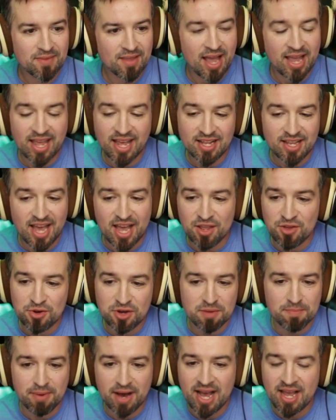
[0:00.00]
I guess, yeah, you
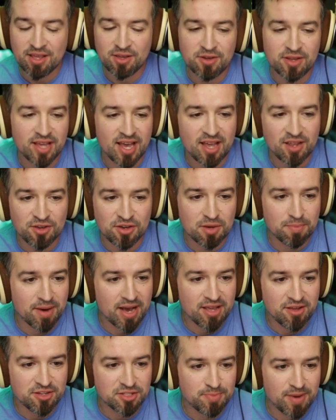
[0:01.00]
can buy, you, yeah, you could
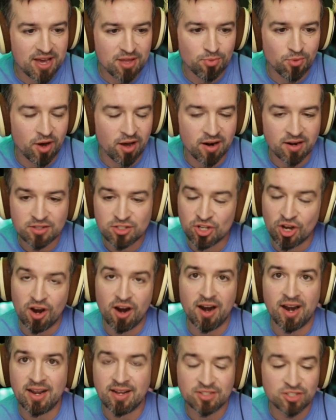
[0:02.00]
buy used bathwater.
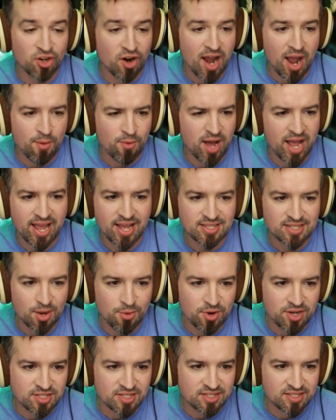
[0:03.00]
Sorry, sorry, I, I guess I
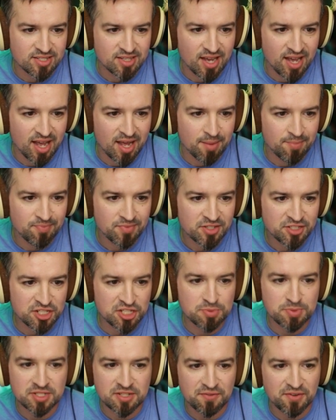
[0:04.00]
wasn't, um, she
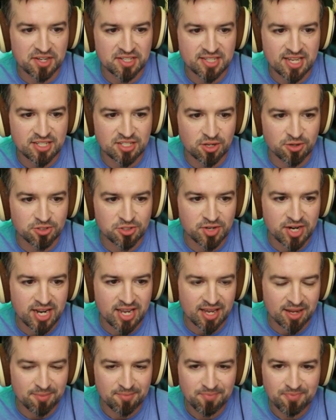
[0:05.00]
specifically says don't
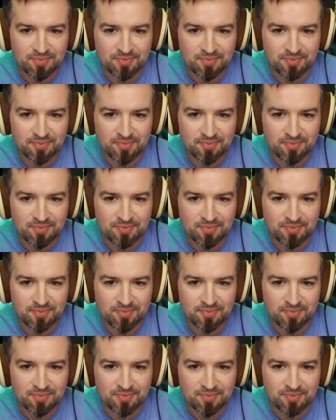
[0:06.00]
drink it.